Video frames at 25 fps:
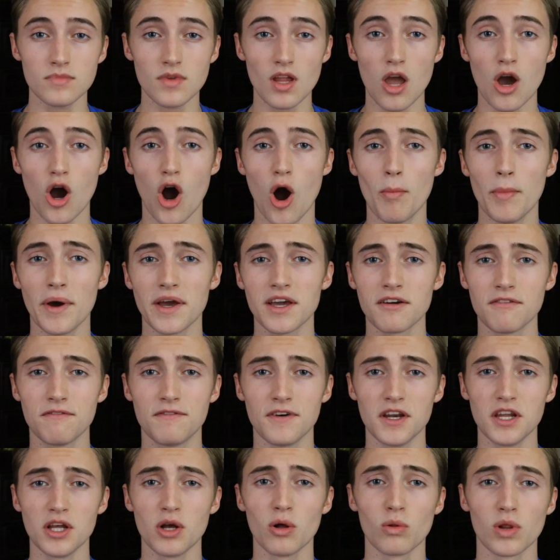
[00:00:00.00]
I'll make a
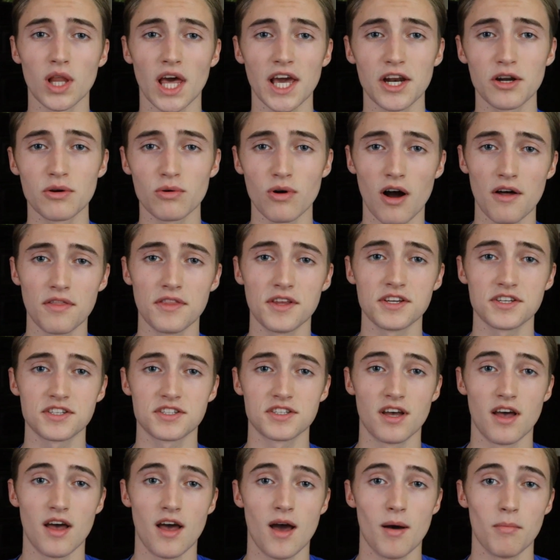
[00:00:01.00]
video later on
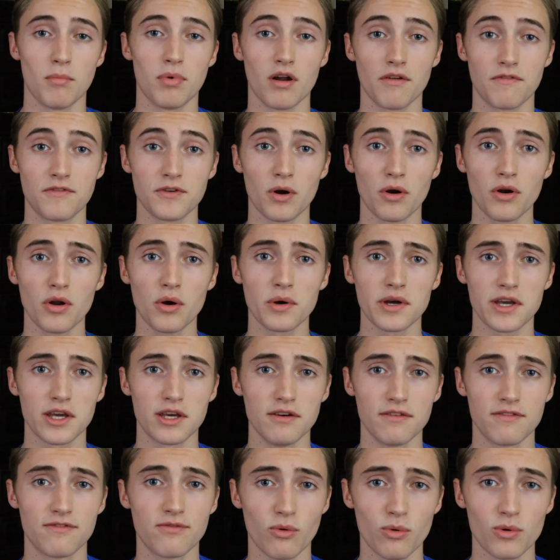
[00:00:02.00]
this, but if you don't know what
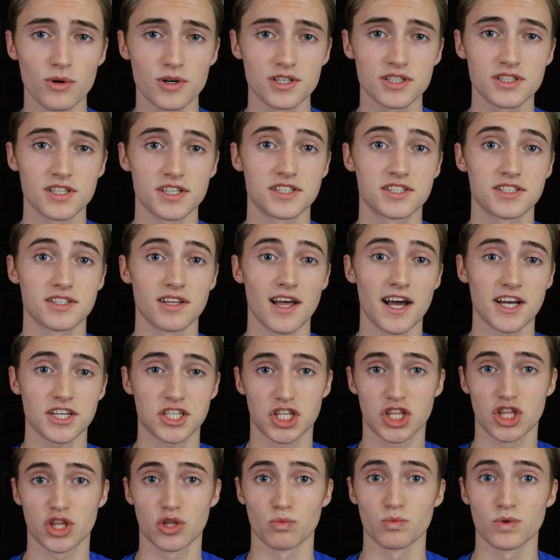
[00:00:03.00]
Q4 is, it's the
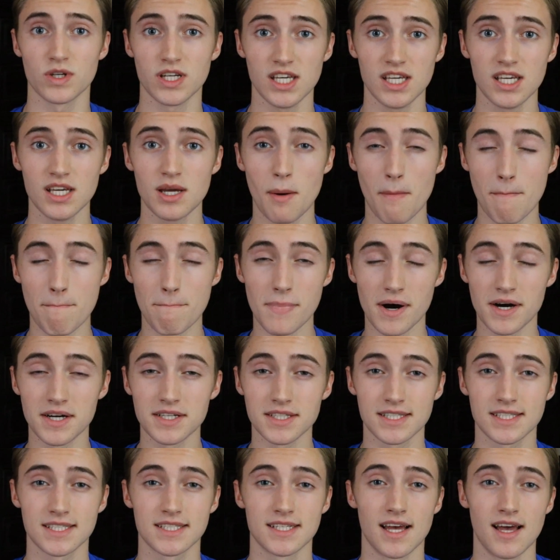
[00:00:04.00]
last 3
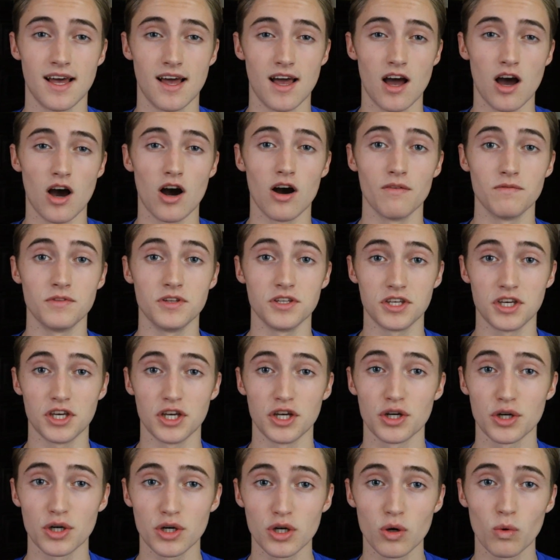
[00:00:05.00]
months of the
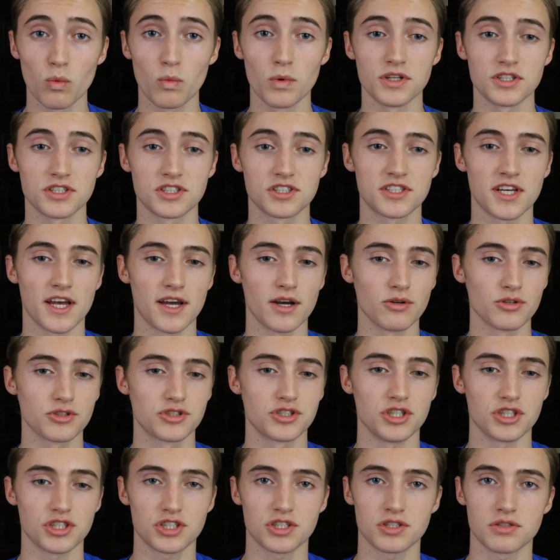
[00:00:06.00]
year when sales
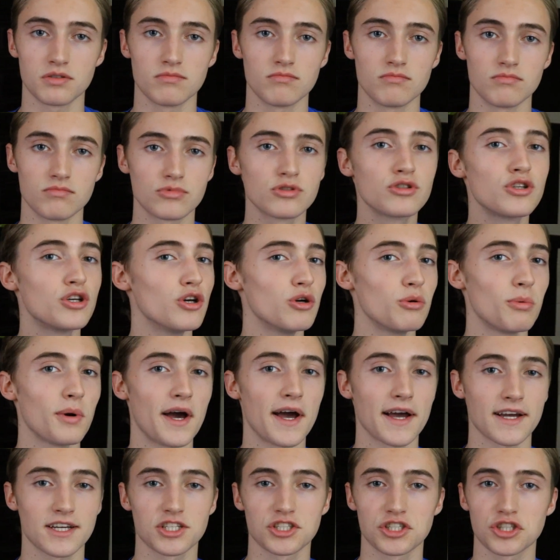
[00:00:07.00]
just
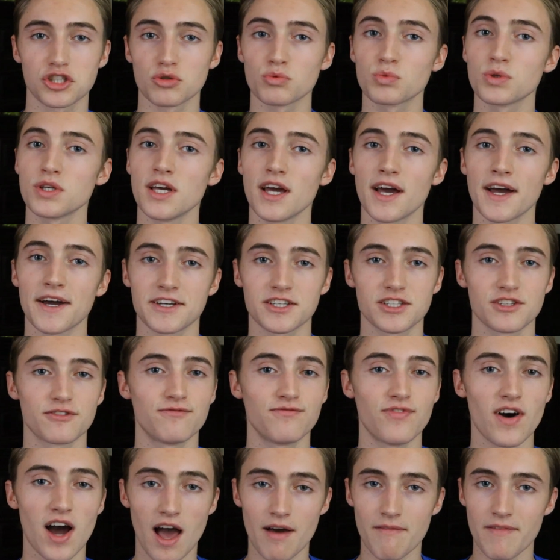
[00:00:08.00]
2x, 3x,
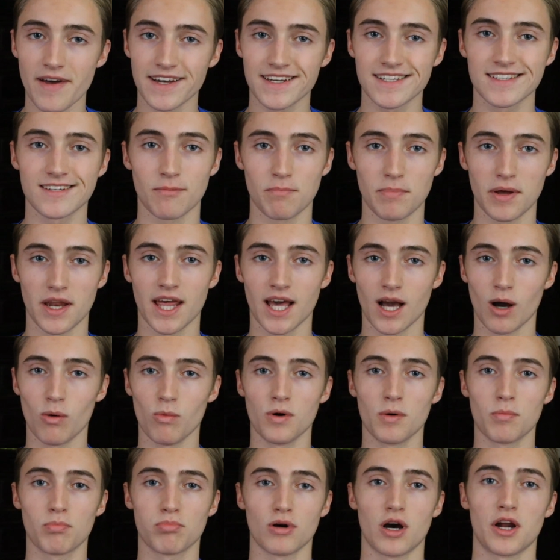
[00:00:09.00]
5x, depending on
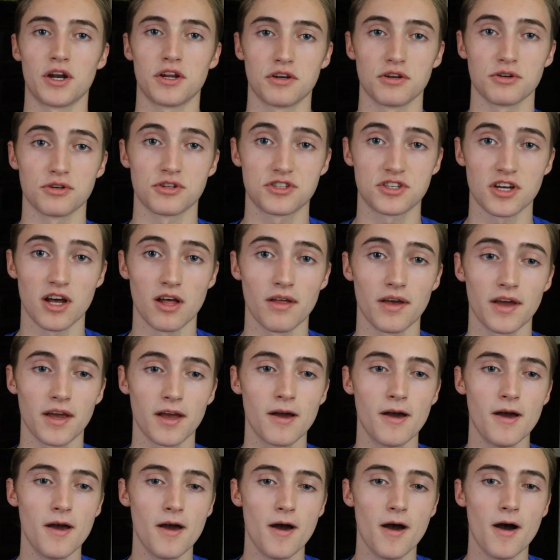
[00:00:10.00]
what product you're selling.